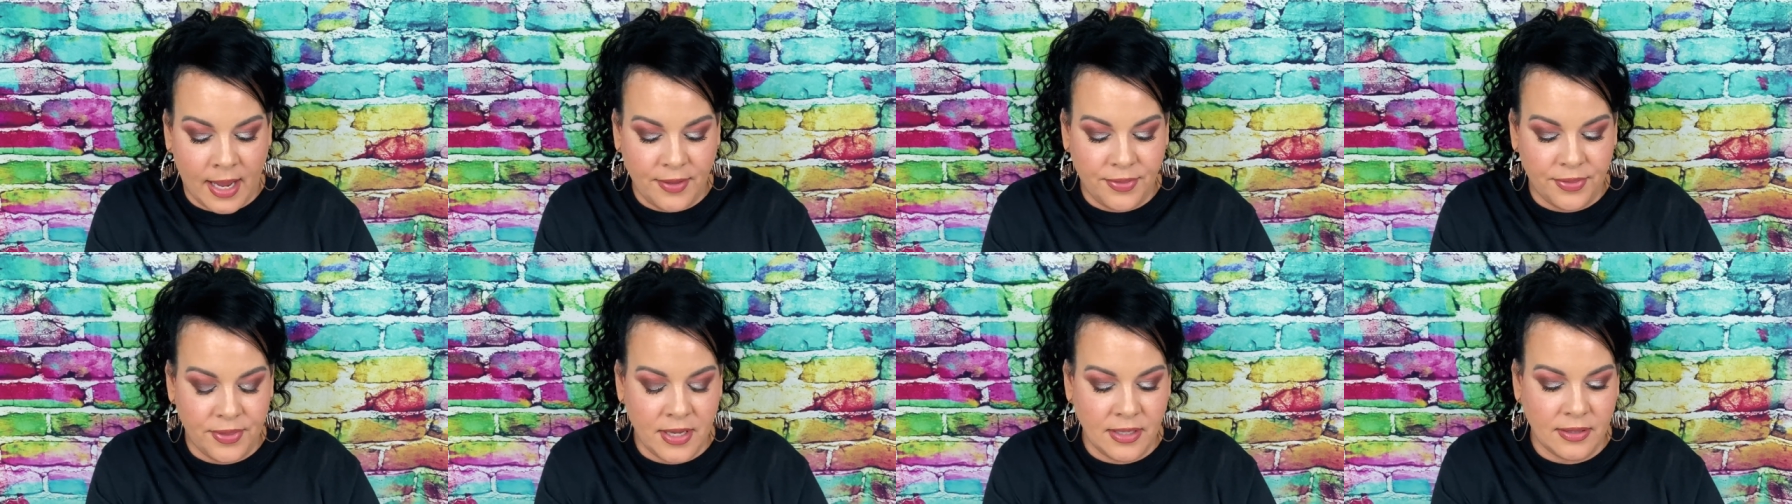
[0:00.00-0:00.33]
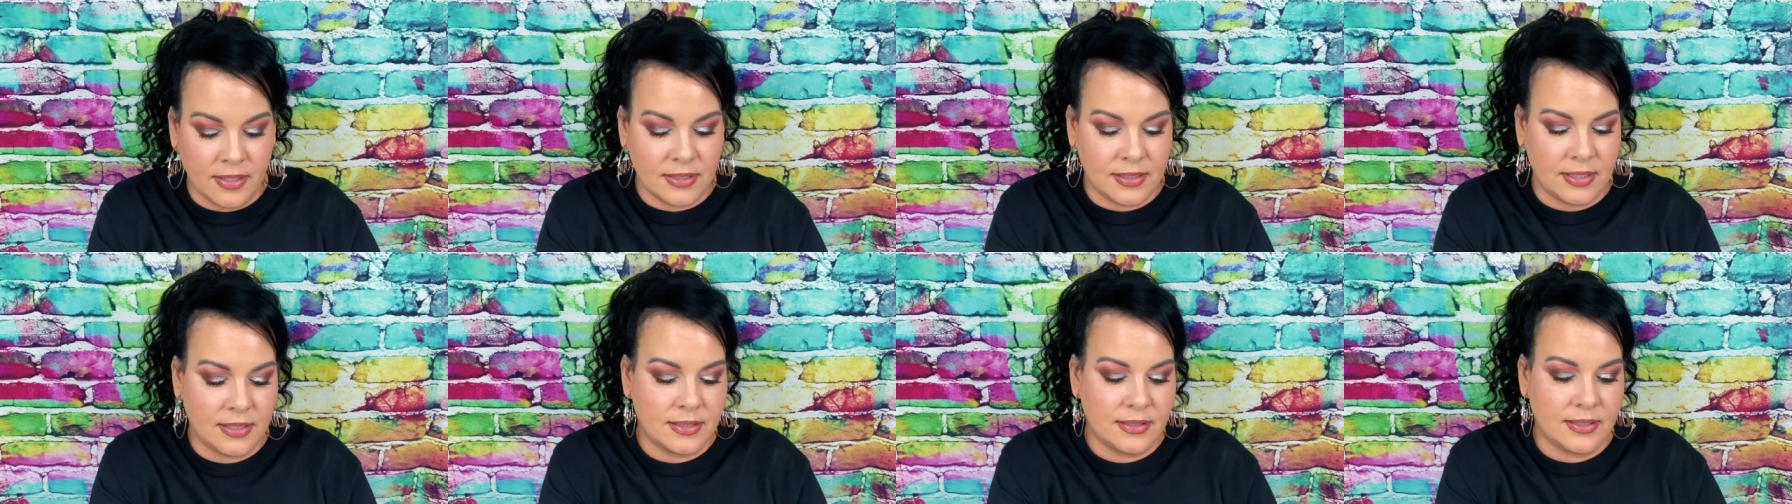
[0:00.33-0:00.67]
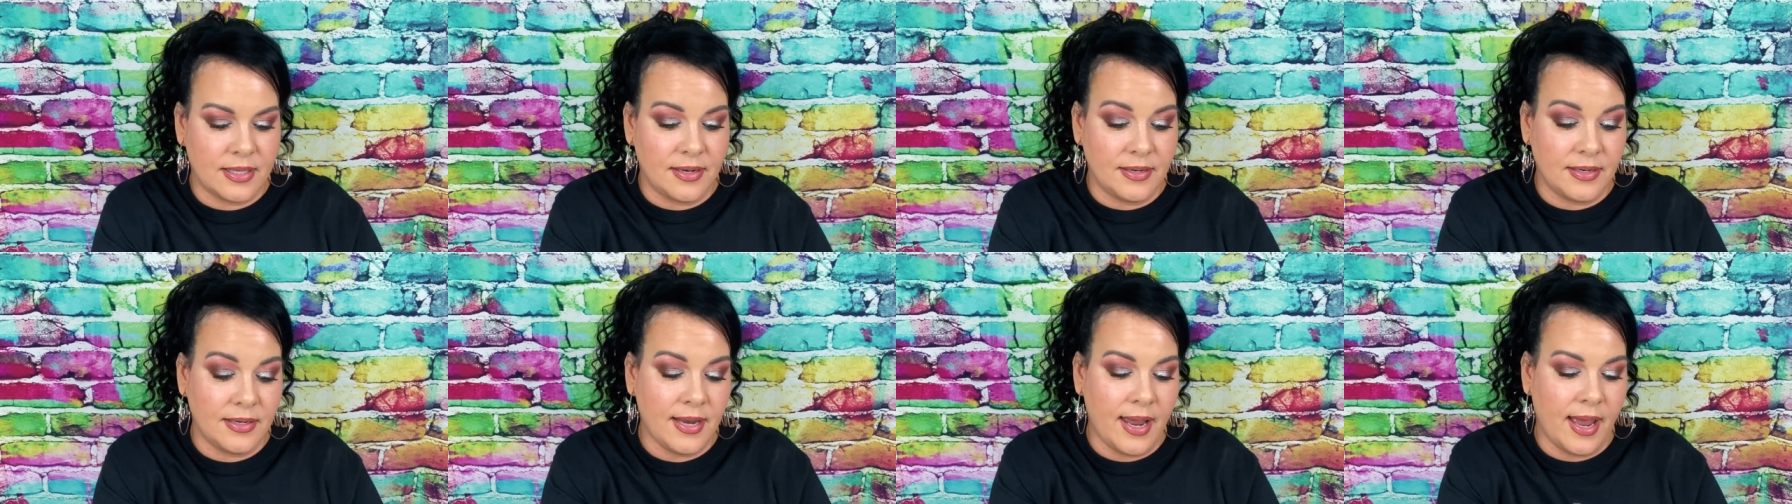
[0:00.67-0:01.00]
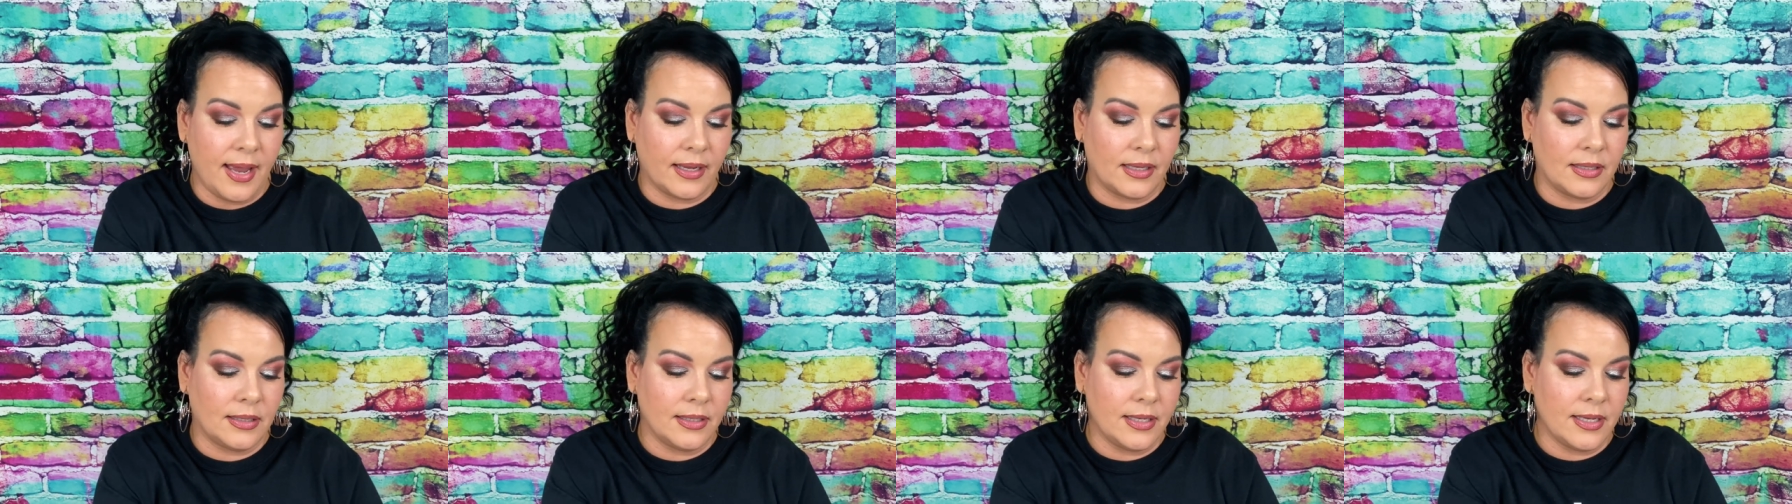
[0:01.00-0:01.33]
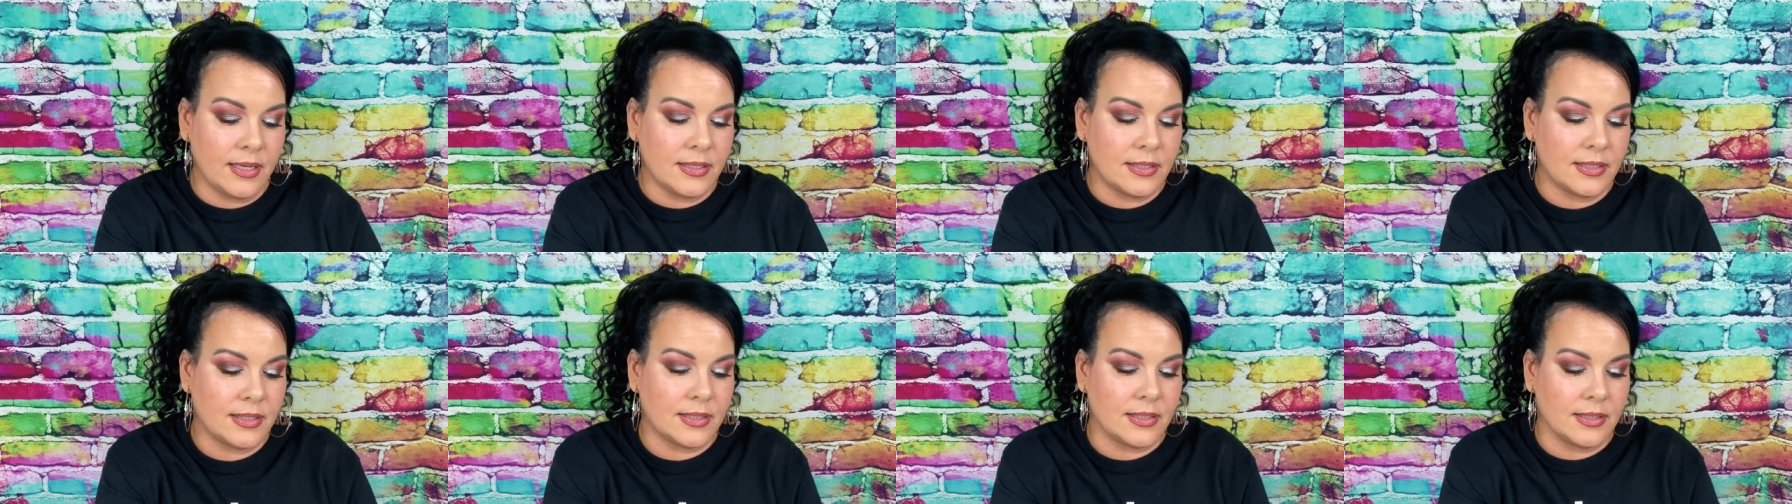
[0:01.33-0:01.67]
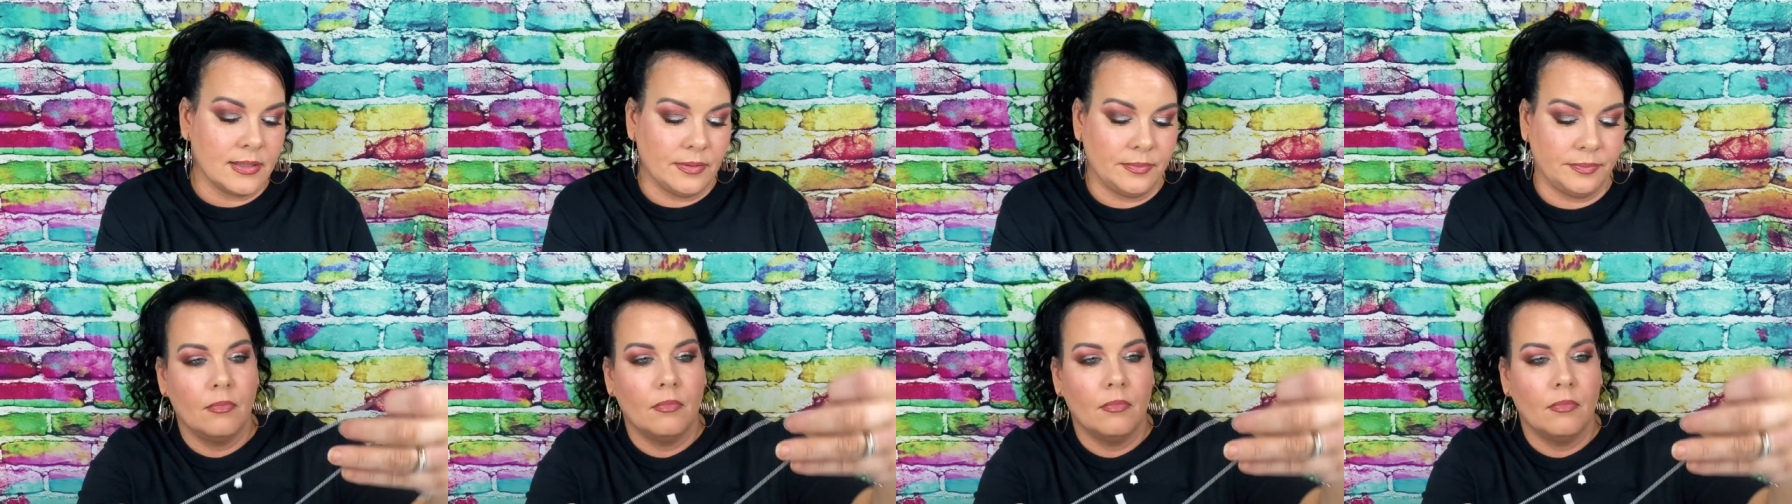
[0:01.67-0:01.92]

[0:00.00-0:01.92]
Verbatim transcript: I think this is the necklace.